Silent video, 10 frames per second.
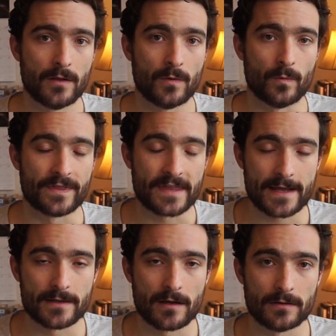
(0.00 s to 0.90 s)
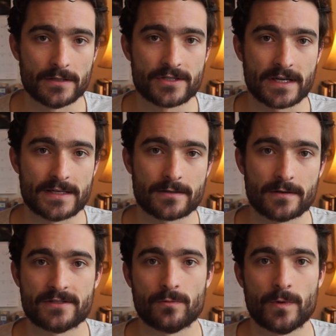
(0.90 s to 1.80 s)
With that knowledge, I
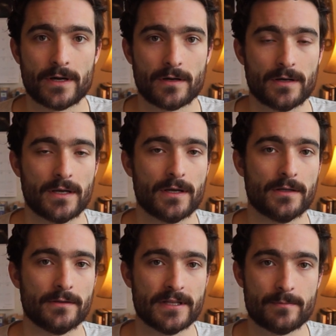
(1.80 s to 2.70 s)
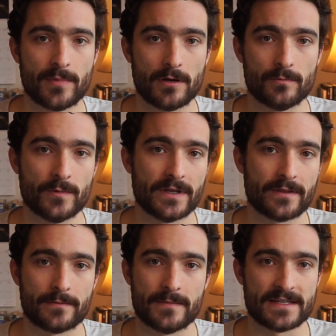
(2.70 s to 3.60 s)
started to wear a lip balm
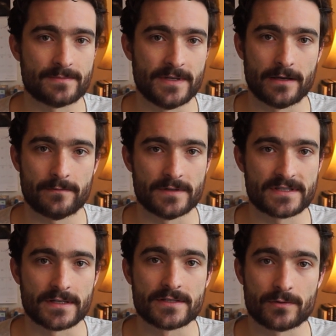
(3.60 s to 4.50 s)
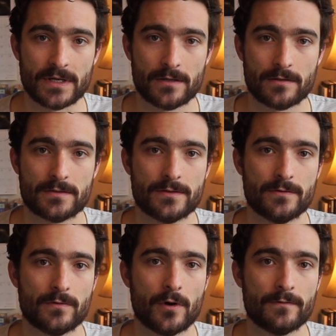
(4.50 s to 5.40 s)
with SPF, with sunscreen,
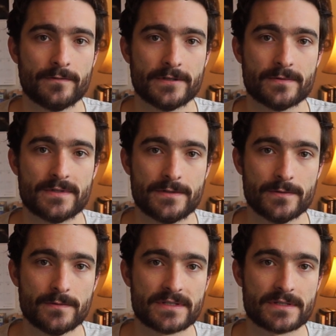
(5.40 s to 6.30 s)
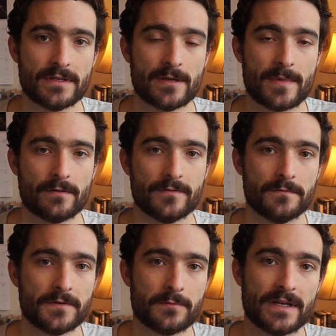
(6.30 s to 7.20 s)
to hopefully reduce the amount of
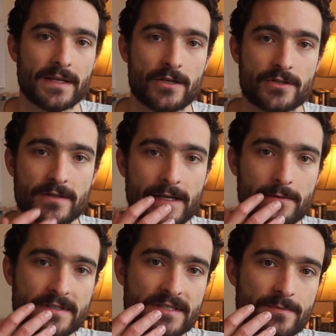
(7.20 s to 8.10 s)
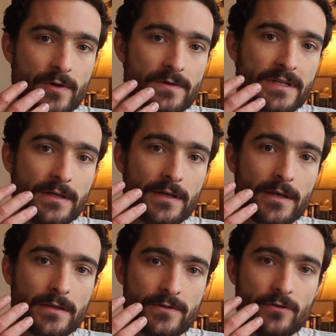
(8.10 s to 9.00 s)
UV radiation that I was exposing
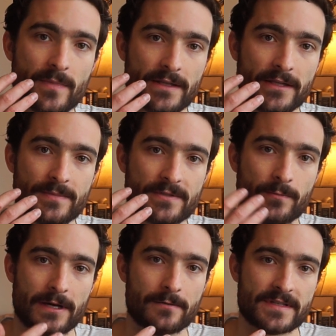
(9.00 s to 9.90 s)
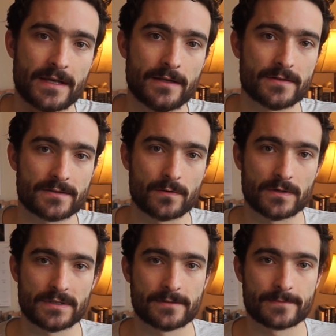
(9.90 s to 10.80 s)
to my lips where I was getting the
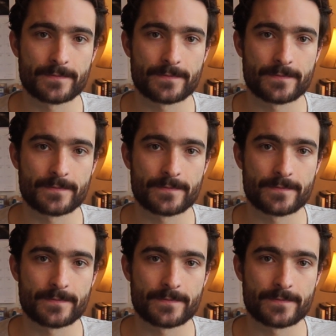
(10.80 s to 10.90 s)
sores.